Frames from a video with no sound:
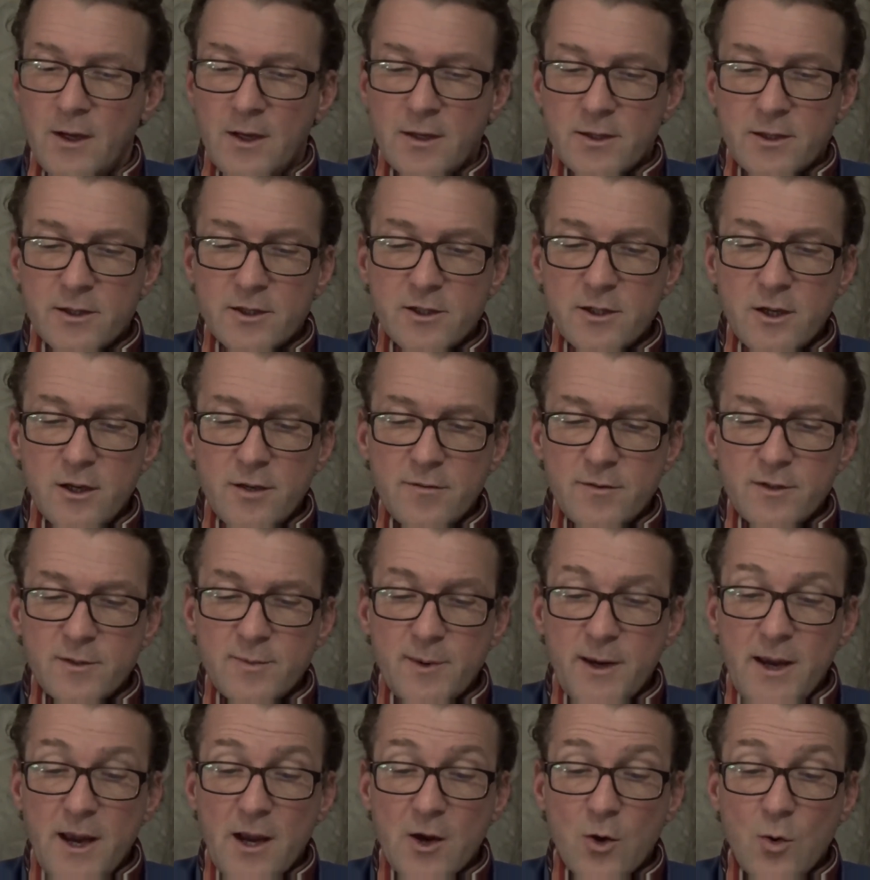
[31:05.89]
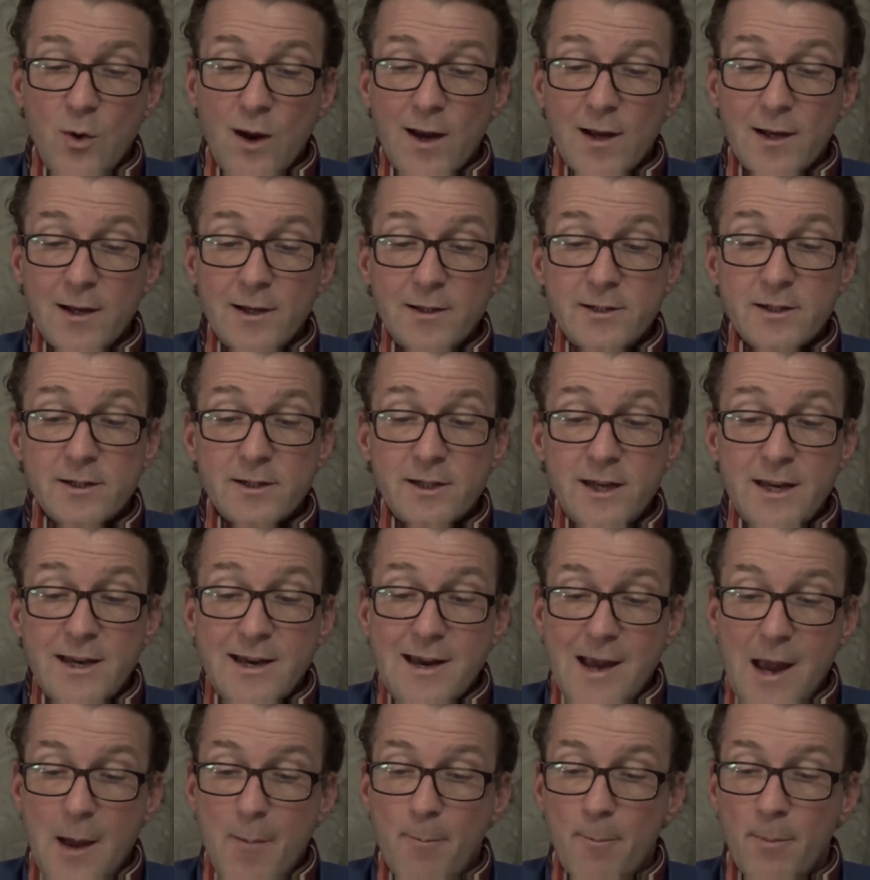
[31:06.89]
The servants began quickly to
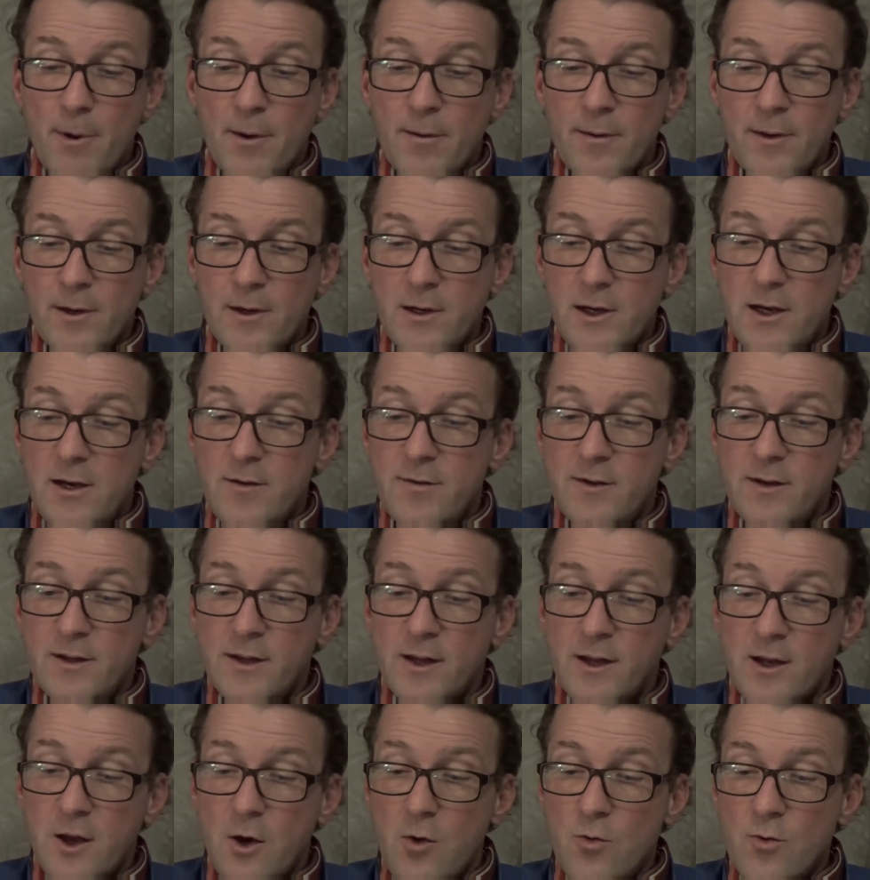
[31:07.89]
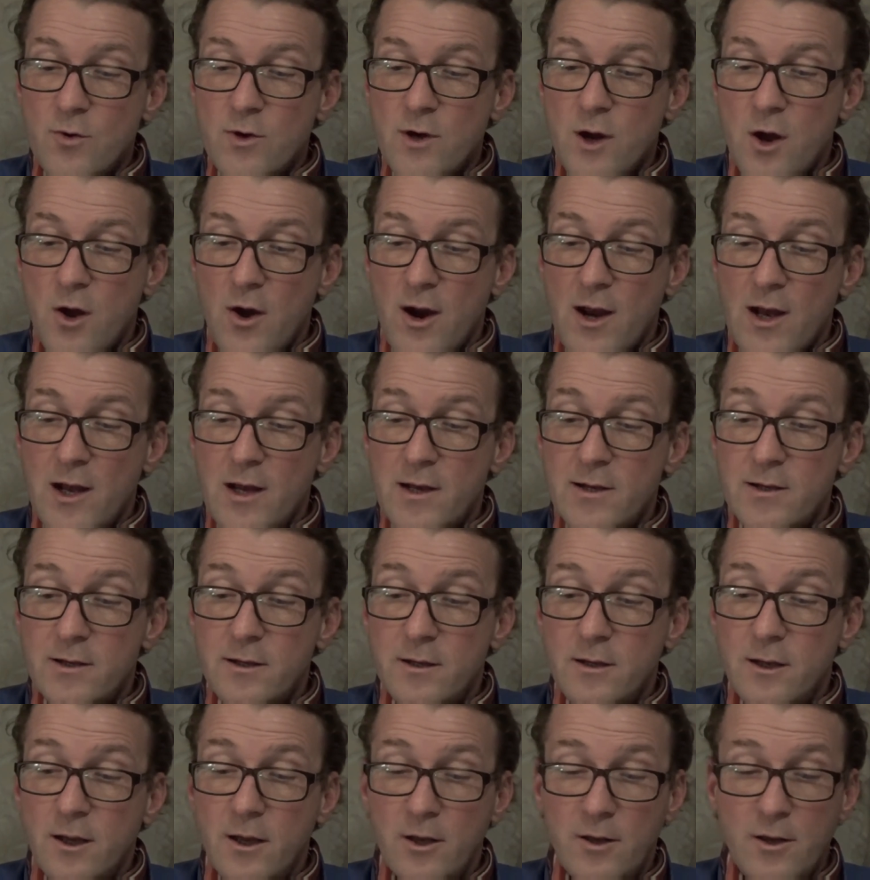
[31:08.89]
decamp, leaving the golden eyelet
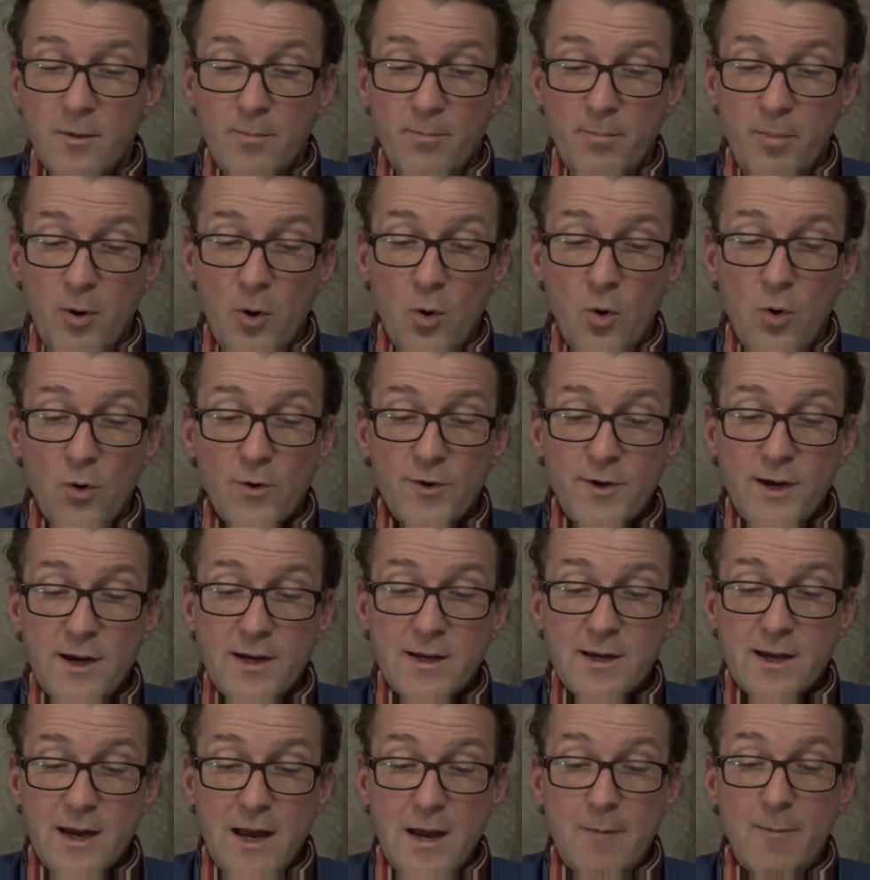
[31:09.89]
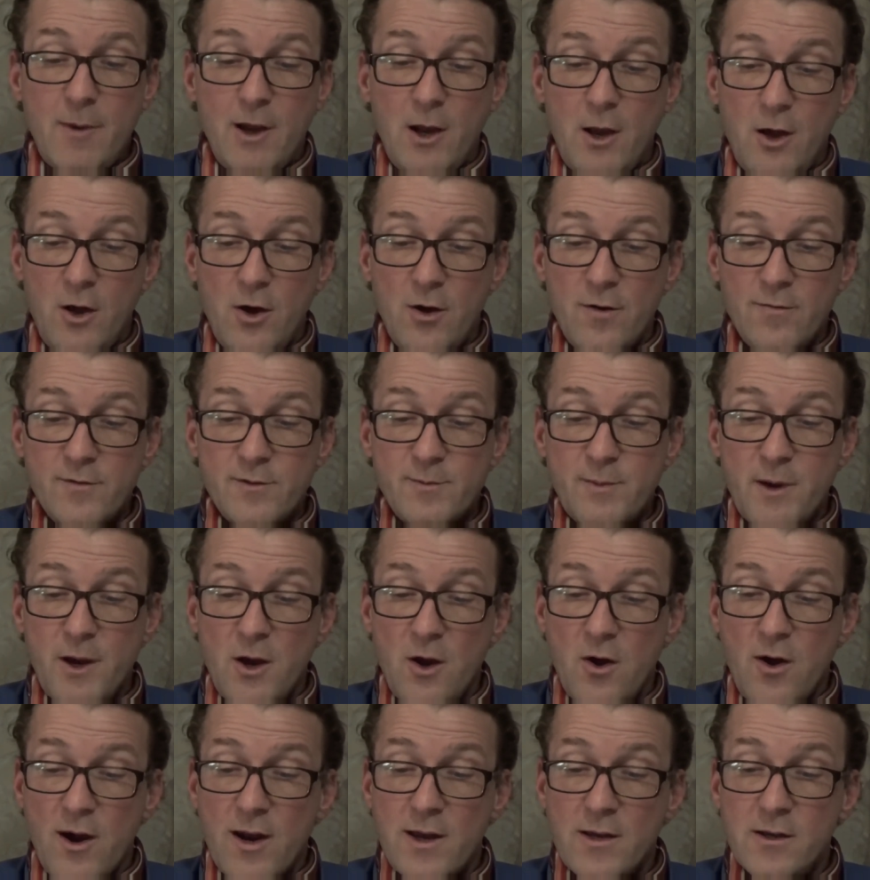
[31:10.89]
and the poor dead camel halves
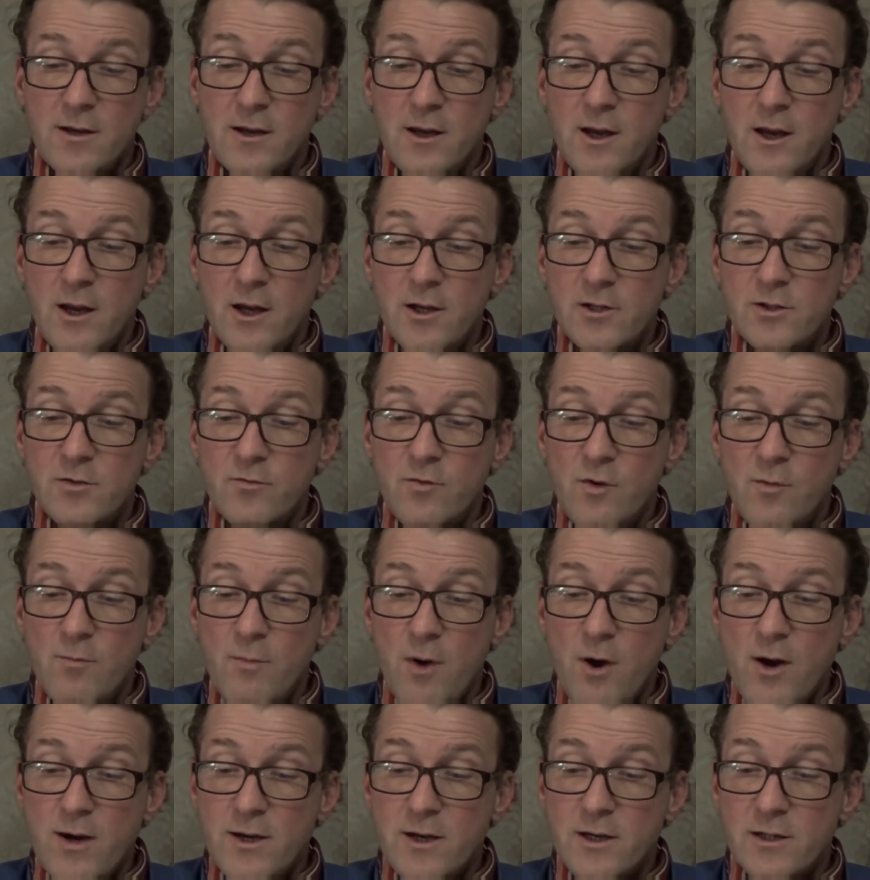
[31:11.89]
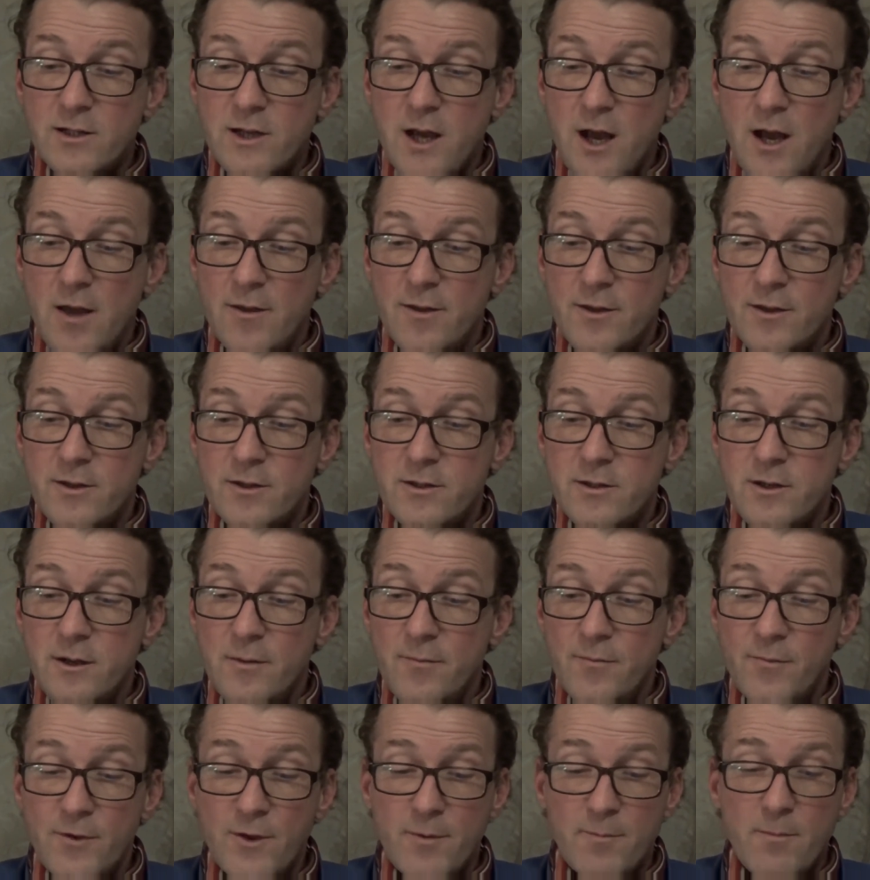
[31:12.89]
behind as a reminder to others
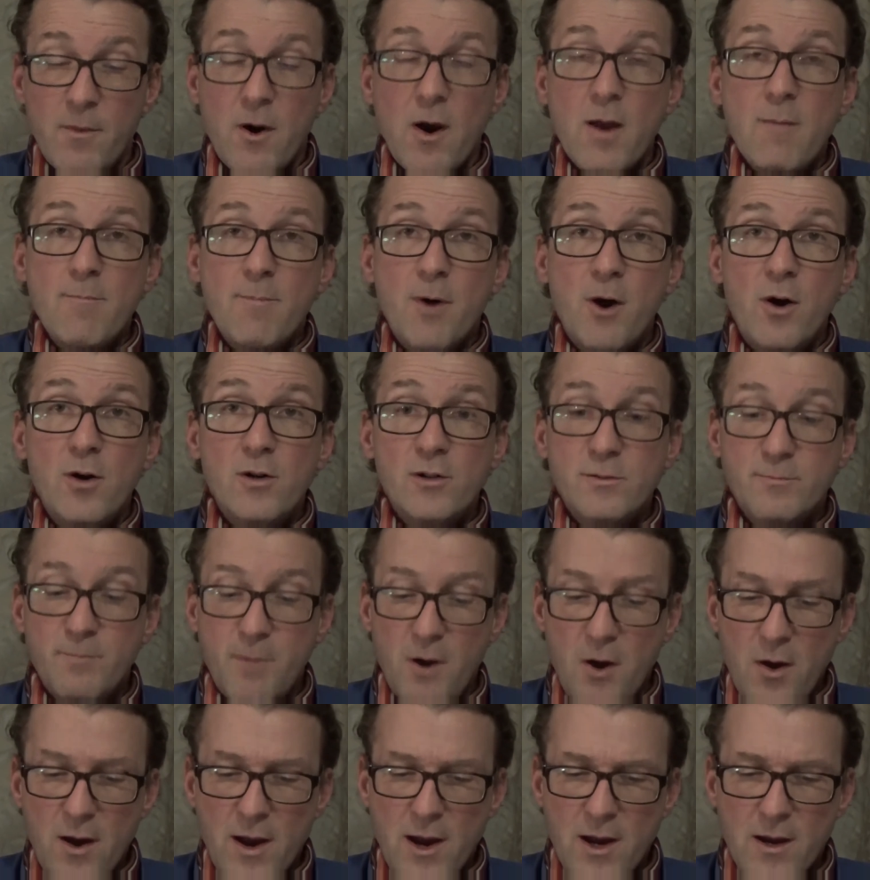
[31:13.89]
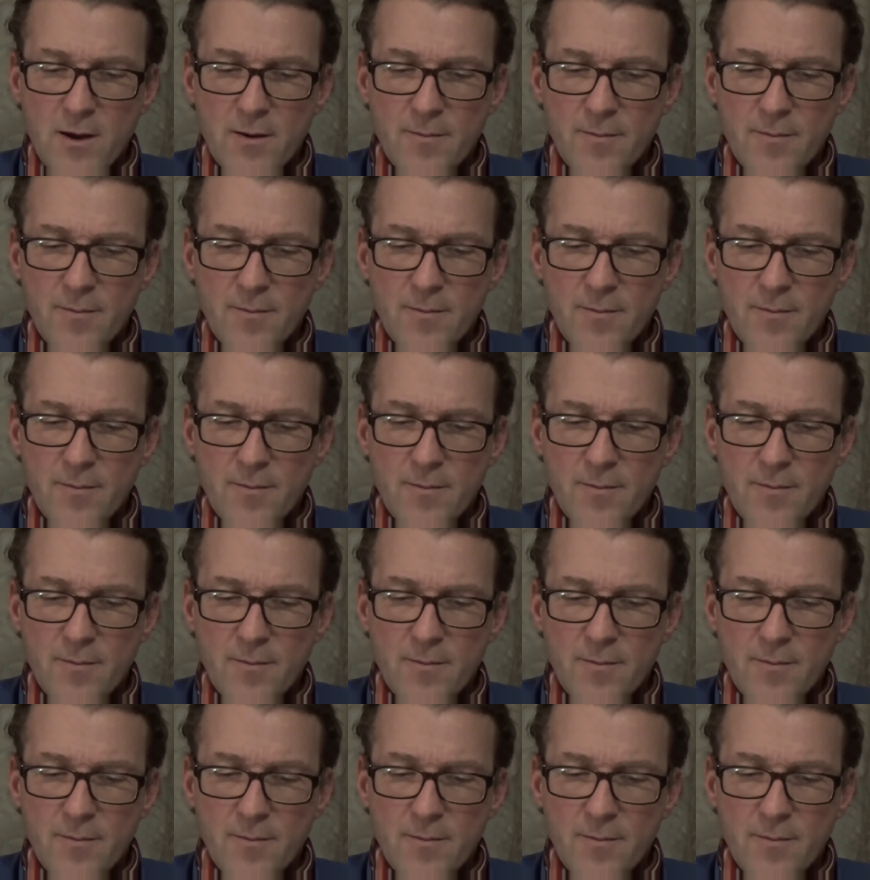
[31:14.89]
that might pass by.